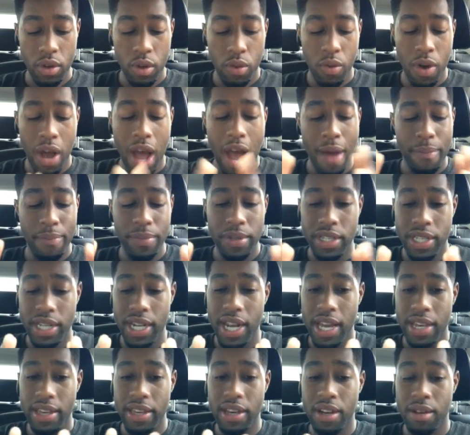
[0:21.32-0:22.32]
what happened to
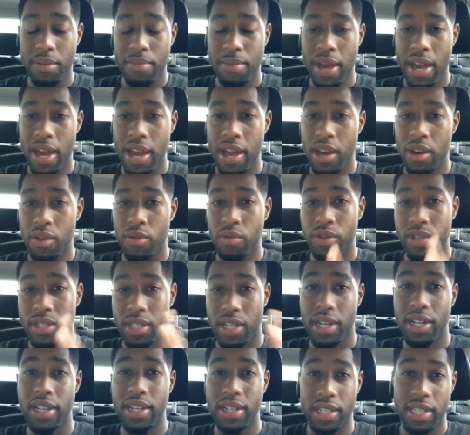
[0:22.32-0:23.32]
that young man
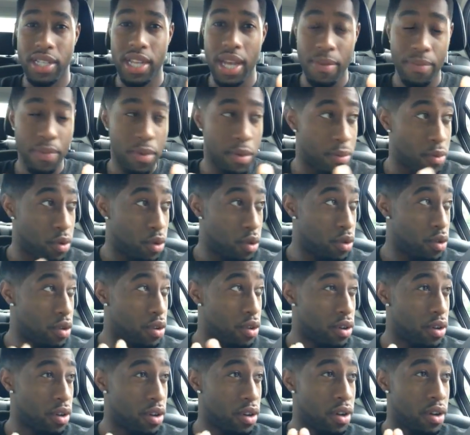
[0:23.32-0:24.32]
was unacceptable,
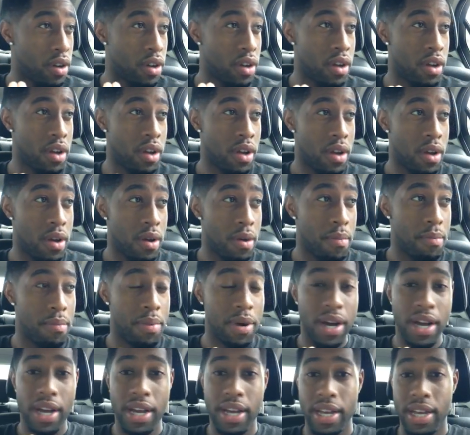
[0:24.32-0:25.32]

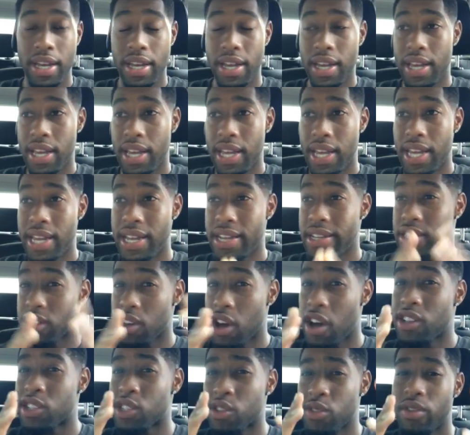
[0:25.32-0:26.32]
but it is
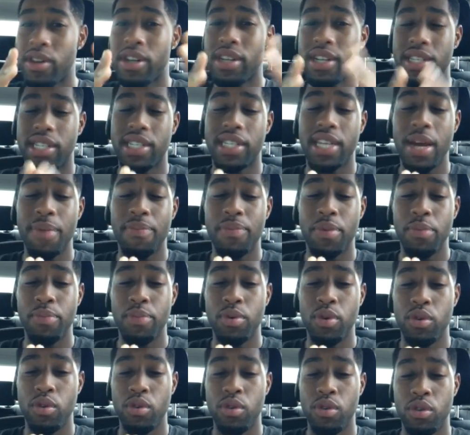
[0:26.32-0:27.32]
also
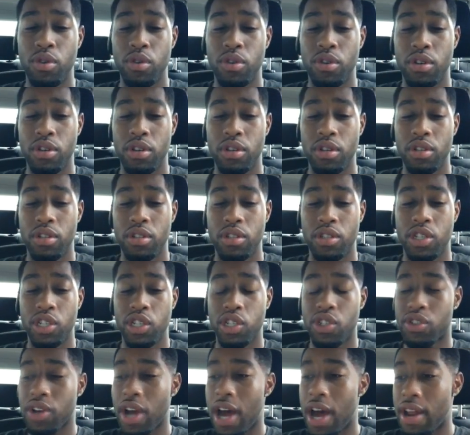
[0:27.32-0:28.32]
unacceptable
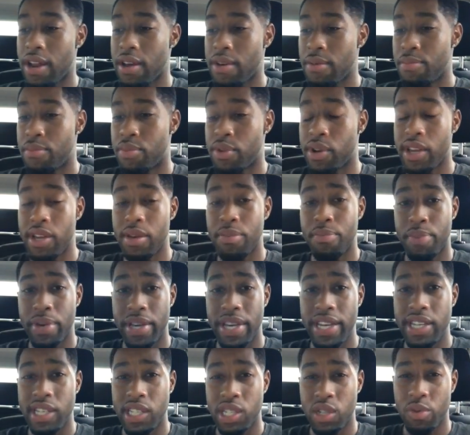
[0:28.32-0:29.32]
to try to bring
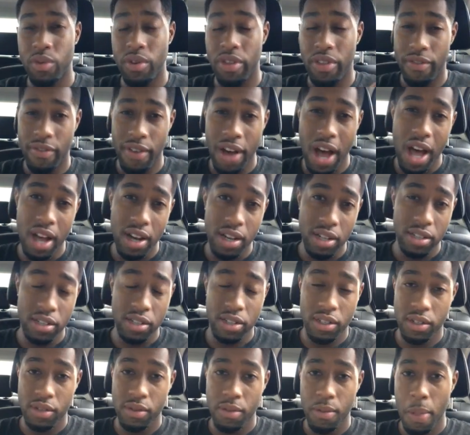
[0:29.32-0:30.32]
peace with
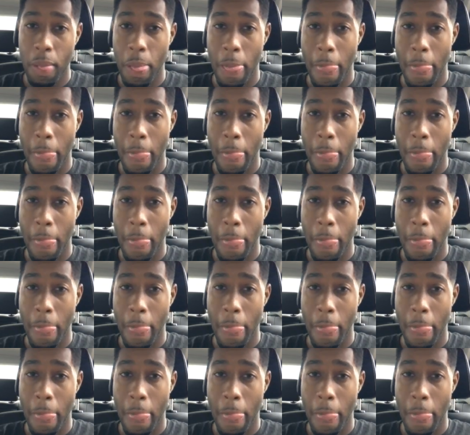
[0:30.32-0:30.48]
violence.